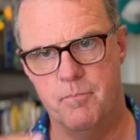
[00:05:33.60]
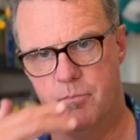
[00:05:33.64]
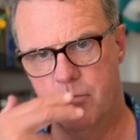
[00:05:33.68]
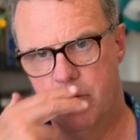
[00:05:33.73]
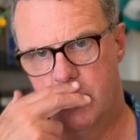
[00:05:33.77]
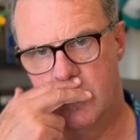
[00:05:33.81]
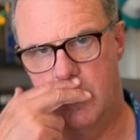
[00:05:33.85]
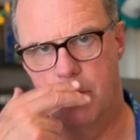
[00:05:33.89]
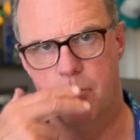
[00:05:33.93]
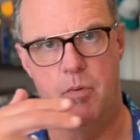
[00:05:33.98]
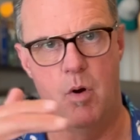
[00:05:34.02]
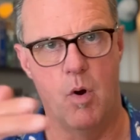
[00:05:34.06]

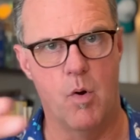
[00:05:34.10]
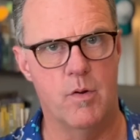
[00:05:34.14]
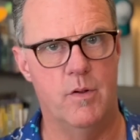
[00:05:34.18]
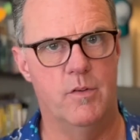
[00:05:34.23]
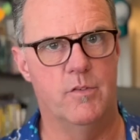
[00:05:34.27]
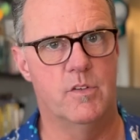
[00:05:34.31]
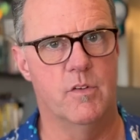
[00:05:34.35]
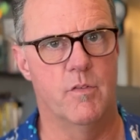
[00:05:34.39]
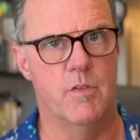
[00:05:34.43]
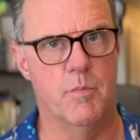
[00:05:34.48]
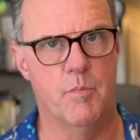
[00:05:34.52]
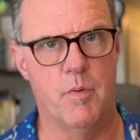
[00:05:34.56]

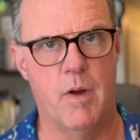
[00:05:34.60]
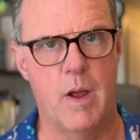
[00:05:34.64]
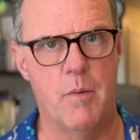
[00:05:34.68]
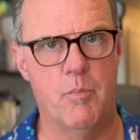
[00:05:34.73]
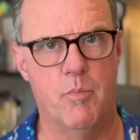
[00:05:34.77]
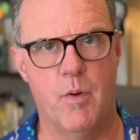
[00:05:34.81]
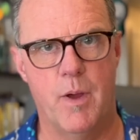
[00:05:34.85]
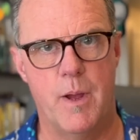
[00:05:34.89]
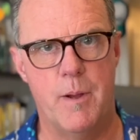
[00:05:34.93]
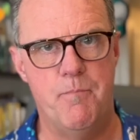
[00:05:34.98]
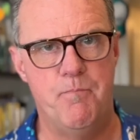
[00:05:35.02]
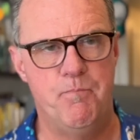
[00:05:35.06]
components of the
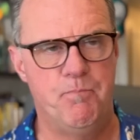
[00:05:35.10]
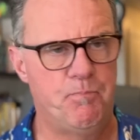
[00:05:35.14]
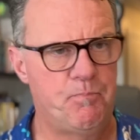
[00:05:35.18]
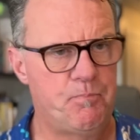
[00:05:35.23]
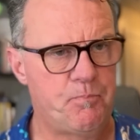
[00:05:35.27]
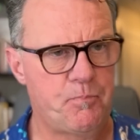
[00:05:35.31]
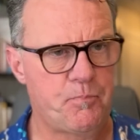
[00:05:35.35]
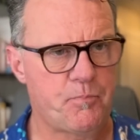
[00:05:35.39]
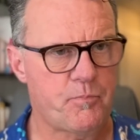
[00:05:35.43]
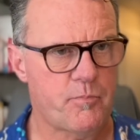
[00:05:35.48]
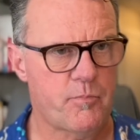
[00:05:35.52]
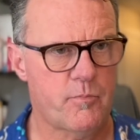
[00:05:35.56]
pipeline,
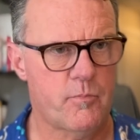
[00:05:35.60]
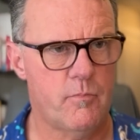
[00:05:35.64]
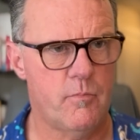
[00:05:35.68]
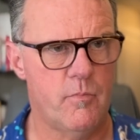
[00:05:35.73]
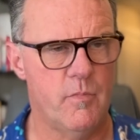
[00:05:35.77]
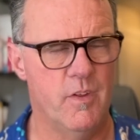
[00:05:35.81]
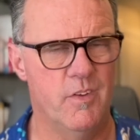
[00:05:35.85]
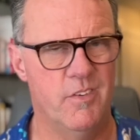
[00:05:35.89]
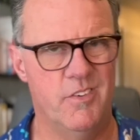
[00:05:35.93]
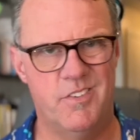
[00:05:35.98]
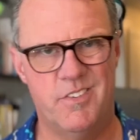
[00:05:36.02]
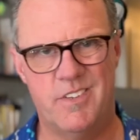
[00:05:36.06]

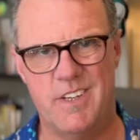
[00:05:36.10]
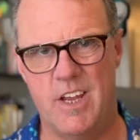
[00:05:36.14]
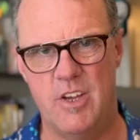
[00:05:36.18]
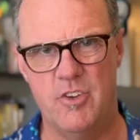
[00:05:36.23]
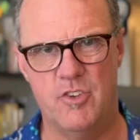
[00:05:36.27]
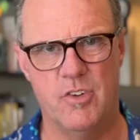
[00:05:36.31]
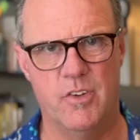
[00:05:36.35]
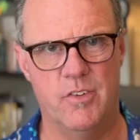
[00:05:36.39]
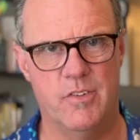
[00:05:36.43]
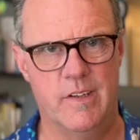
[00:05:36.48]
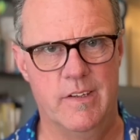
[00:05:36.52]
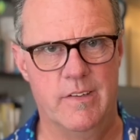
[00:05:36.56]

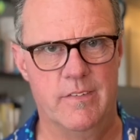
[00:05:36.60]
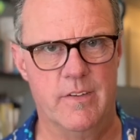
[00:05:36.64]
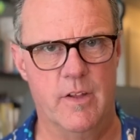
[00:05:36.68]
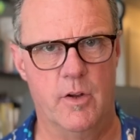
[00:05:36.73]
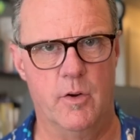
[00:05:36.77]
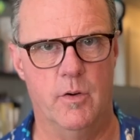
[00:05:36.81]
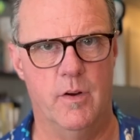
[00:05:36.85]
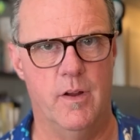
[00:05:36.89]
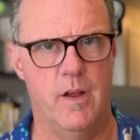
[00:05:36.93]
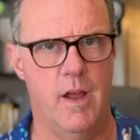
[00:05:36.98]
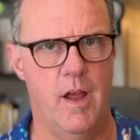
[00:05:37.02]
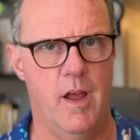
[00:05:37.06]
stations,
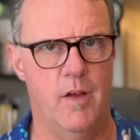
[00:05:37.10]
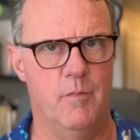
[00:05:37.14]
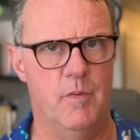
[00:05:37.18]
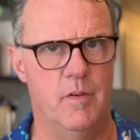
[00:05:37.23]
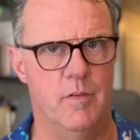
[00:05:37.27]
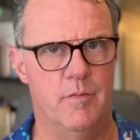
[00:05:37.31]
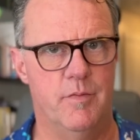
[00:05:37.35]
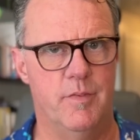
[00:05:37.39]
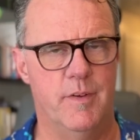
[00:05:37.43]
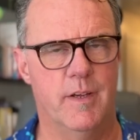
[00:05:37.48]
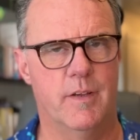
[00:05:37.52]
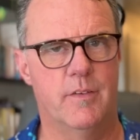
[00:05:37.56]
etc., have been
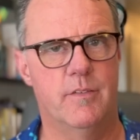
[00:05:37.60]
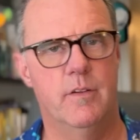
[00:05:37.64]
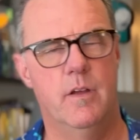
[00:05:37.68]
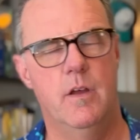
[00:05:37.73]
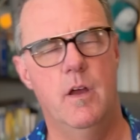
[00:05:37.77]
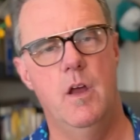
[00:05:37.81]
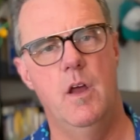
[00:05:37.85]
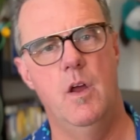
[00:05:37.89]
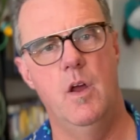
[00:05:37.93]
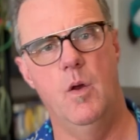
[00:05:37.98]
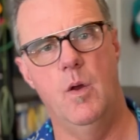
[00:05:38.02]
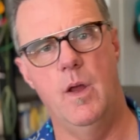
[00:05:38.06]
fixed,
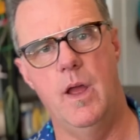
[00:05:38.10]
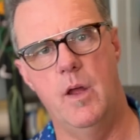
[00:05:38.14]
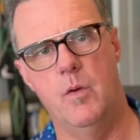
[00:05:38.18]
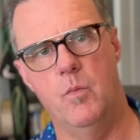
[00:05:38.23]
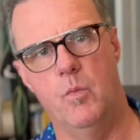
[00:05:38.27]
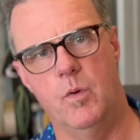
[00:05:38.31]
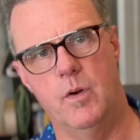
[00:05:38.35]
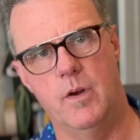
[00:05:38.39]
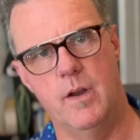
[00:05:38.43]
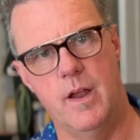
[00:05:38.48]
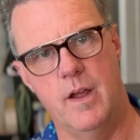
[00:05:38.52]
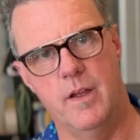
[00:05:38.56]
and
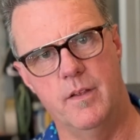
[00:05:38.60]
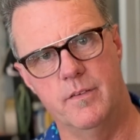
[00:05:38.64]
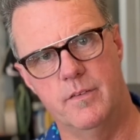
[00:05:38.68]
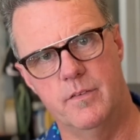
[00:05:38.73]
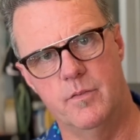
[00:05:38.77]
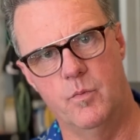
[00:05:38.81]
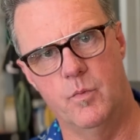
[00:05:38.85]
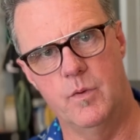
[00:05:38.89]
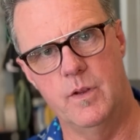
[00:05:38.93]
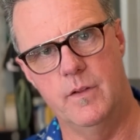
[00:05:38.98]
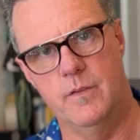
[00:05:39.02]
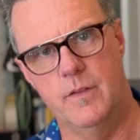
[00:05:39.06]
whereas
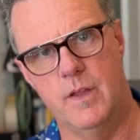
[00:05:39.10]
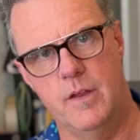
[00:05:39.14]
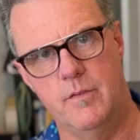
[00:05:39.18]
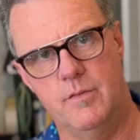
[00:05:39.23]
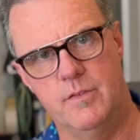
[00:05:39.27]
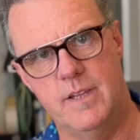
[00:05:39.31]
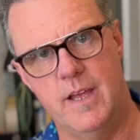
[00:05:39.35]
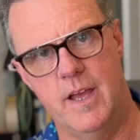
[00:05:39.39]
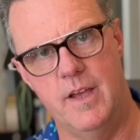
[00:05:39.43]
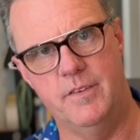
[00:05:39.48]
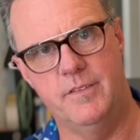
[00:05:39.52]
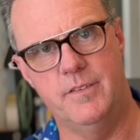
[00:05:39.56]
they've
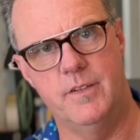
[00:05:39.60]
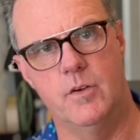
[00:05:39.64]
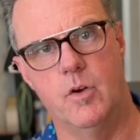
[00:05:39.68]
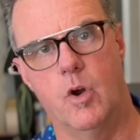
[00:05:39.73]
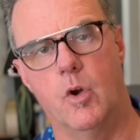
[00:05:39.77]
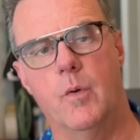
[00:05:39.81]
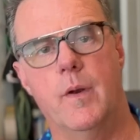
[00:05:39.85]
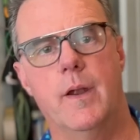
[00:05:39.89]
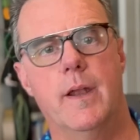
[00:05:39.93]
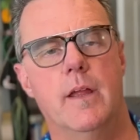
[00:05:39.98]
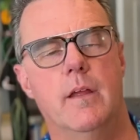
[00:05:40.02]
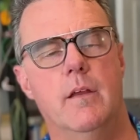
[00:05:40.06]
tested
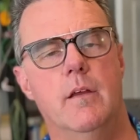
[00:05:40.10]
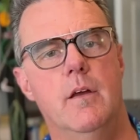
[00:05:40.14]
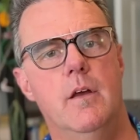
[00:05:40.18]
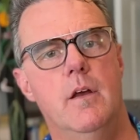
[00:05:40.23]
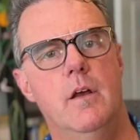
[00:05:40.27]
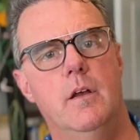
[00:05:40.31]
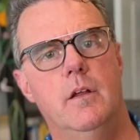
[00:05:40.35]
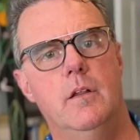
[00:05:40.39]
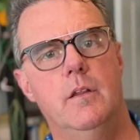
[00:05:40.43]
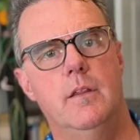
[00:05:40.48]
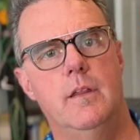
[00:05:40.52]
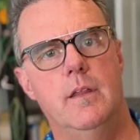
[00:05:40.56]
already
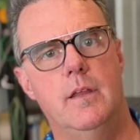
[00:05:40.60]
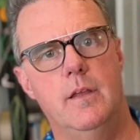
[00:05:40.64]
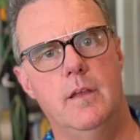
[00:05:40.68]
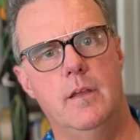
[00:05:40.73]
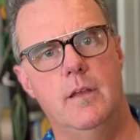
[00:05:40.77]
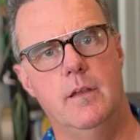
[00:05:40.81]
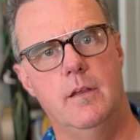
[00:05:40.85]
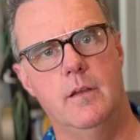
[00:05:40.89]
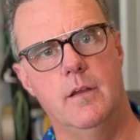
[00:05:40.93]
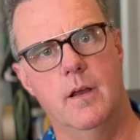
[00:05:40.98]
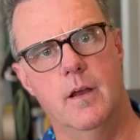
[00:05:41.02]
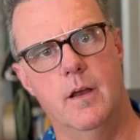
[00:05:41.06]

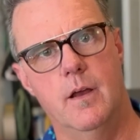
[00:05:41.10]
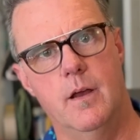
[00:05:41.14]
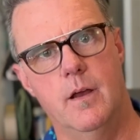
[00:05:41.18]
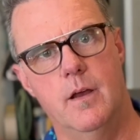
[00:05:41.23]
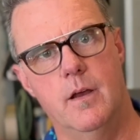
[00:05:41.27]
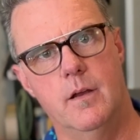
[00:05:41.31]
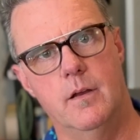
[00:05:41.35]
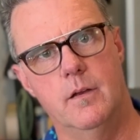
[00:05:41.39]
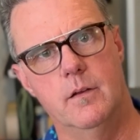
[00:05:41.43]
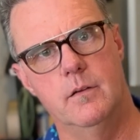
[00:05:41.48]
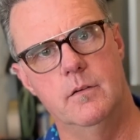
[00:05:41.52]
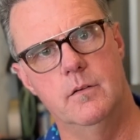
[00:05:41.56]

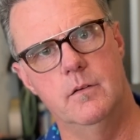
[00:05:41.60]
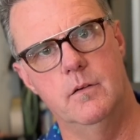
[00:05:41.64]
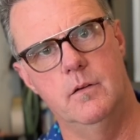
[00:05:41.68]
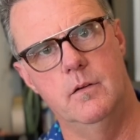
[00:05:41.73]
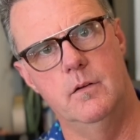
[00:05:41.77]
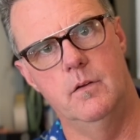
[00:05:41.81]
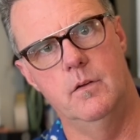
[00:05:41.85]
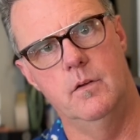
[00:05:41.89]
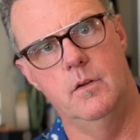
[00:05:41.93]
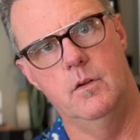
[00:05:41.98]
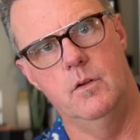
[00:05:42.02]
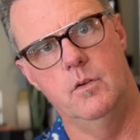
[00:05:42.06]
the
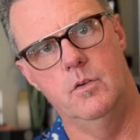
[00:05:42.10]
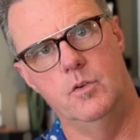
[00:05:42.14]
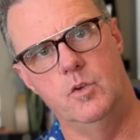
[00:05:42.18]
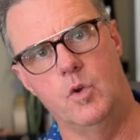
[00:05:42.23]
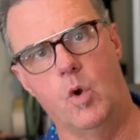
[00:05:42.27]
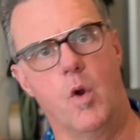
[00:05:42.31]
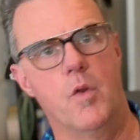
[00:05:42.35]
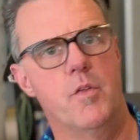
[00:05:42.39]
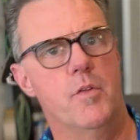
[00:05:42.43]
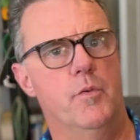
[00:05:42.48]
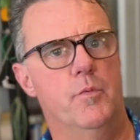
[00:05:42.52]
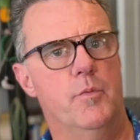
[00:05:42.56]

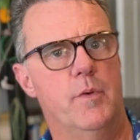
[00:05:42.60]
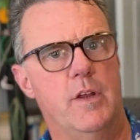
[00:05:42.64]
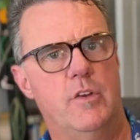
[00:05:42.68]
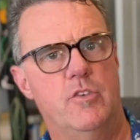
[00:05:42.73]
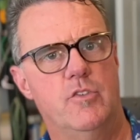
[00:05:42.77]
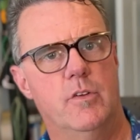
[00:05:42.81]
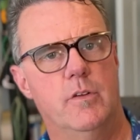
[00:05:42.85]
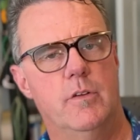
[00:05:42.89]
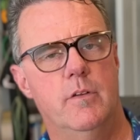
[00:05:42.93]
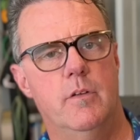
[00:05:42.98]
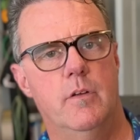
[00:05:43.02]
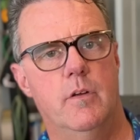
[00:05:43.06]
northern
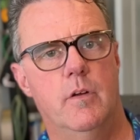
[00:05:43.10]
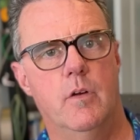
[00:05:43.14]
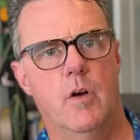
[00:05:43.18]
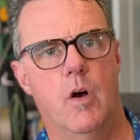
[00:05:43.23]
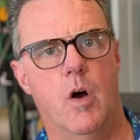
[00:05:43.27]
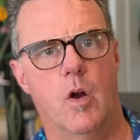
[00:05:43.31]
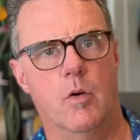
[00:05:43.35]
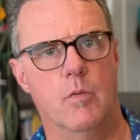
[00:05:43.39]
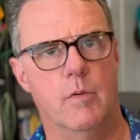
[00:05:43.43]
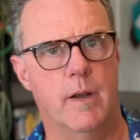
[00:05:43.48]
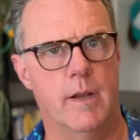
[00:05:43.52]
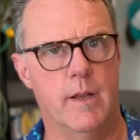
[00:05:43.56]
region
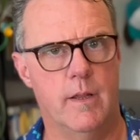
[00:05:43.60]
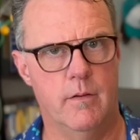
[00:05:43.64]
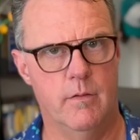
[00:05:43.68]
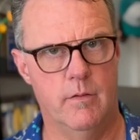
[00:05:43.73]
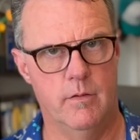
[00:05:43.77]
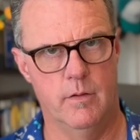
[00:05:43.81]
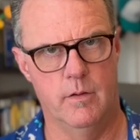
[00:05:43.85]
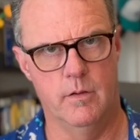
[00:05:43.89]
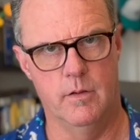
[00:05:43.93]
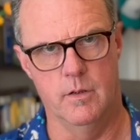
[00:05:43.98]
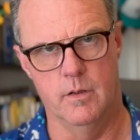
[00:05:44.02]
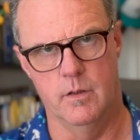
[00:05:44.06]
already
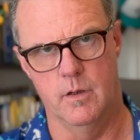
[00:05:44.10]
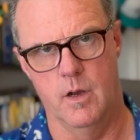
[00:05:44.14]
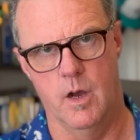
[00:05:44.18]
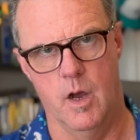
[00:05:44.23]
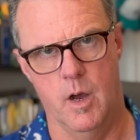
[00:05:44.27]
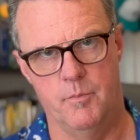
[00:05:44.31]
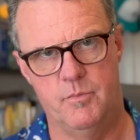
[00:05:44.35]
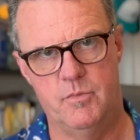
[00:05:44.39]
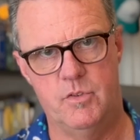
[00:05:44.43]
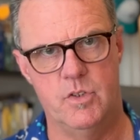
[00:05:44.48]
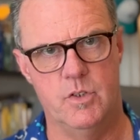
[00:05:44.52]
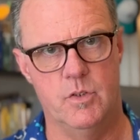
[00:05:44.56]

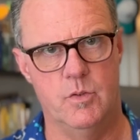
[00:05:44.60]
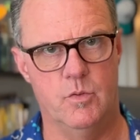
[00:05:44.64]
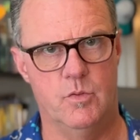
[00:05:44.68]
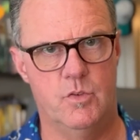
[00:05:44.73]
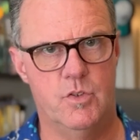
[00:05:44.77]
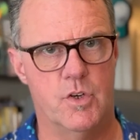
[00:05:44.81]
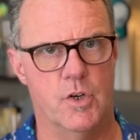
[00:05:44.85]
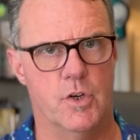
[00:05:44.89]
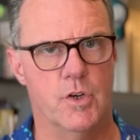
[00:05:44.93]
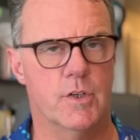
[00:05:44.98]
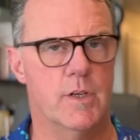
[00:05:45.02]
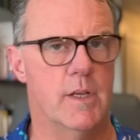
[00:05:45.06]
up to
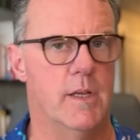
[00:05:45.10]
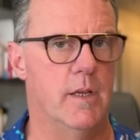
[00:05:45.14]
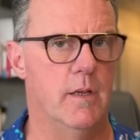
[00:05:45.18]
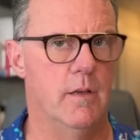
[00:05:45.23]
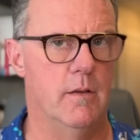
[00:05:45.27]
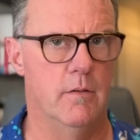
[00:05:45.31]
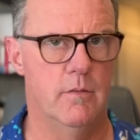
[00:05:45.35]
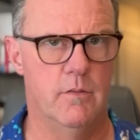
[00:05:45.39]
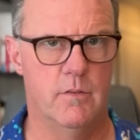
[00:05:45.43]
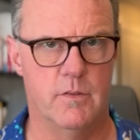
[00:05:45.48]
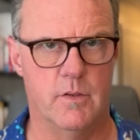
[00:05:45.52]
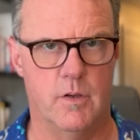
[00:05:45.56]
Turkey.
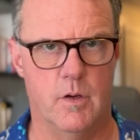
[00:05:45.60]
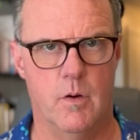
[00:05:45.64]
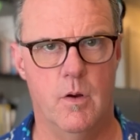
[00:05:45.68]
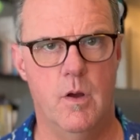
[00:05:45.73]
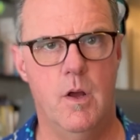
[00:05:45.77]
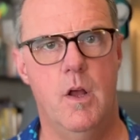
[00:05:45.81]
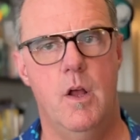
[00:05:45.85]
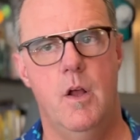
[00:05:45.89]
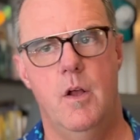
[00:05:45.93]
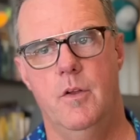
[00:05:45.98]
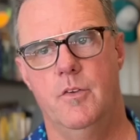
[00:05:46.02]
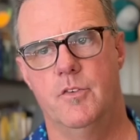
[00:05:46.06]
So
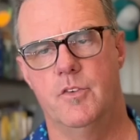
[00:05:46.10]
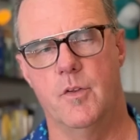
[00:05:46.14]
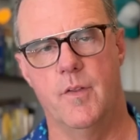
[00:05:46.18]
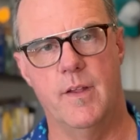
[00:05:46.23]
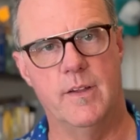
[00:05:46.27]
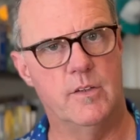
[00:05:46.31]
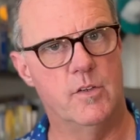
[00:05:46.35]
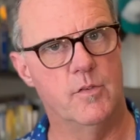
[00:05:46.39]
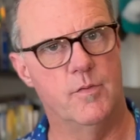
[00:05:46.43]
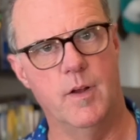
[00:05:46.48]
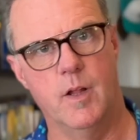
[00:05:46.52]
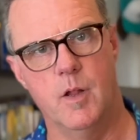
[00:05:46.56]
that
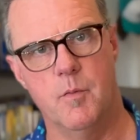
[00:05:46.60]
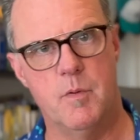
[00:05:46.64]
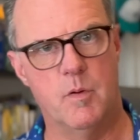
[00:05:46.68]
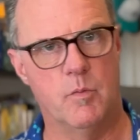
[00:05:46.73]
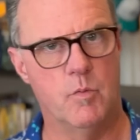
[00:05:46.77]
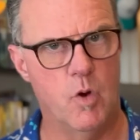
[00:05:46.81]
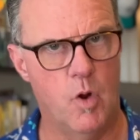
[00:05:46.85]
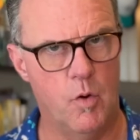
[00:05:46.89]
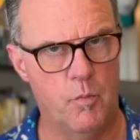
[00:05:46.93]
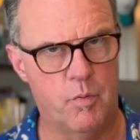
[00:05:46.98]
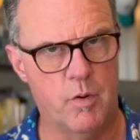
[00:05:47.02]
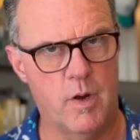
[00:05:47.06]
development
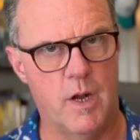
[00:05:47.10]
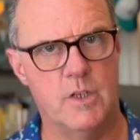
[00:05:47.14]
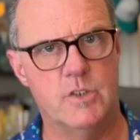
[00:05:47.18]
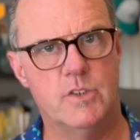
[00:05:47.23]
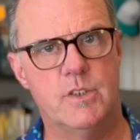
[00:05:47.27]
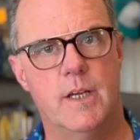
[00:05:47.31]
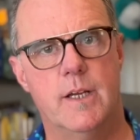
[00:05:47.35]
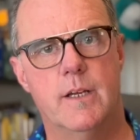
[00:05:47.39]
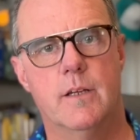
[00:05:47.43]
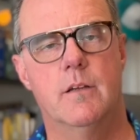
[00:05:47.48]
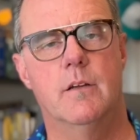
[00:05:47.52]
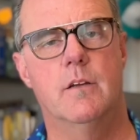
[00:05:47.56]
road
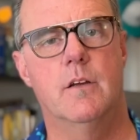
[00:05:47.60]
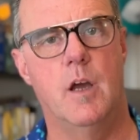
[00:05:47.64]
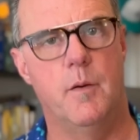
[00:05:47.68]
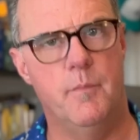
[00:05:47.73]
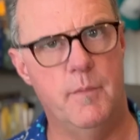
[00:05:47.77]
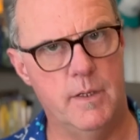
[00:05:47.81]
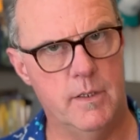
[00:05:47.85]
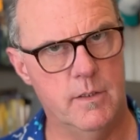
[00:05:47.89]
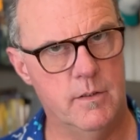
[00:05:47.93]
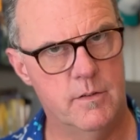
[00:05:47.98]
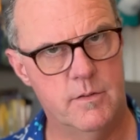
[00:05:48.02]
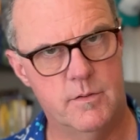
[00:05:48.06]
project
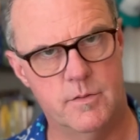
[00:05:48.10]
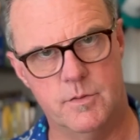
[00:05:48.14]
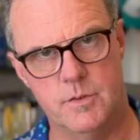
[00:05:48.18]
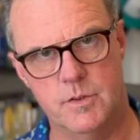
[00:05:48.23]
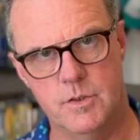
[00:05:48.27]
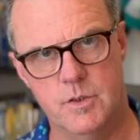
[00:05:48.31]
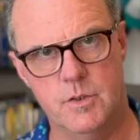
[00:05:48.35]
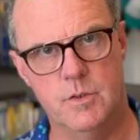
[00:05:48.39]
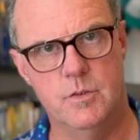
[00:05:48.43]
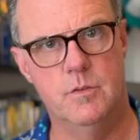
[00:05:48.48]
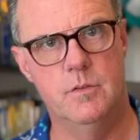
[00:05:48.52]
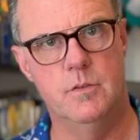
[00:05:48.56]
coming
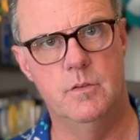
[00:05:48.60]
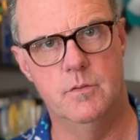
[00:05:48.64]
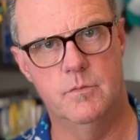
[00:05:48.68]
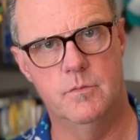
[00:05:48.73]
through,